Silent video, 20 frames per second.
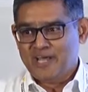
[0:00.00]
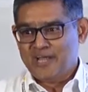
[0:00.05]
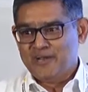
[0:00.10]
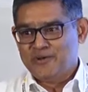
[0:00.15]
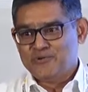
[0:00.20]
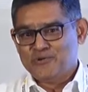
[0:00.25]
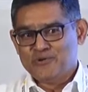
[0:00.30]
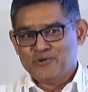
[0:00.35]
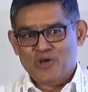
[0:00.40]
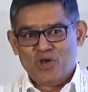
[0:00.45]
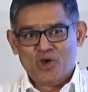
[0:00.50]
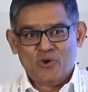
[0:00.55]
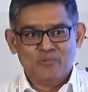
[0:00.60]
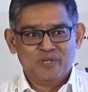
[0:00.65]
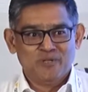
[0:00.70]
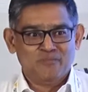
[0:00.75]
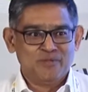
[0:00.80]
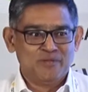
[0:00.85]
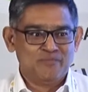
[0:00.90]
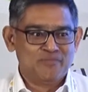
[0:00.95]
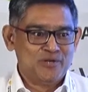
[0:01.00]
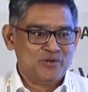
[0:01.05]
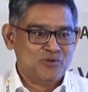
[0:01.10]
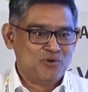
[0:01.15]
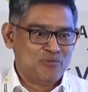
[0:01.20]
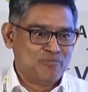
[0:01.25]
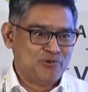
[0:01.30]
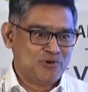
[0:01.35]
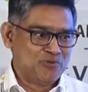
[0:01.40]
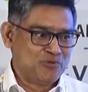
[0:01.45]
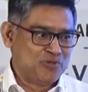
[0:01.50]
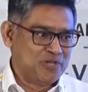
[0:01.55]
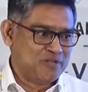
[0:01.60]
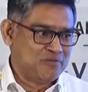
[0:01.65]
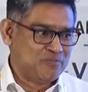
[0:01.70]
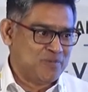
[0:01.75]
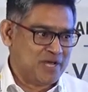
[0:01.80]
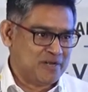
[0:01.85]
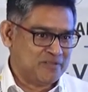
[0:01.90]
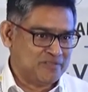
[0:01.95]
I don't know how many people know about Unnat
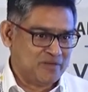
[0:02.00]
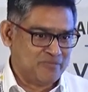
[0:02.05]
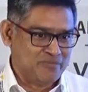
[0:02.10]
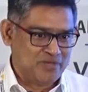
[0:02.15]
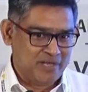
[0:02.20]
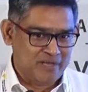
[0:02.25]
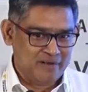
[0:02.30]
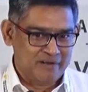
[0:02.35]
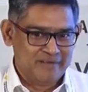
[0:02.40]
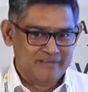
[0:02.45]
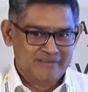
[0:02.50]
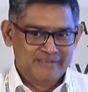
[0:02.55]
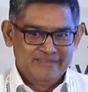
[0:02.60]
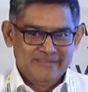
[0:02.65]
Bharat Abhiyan.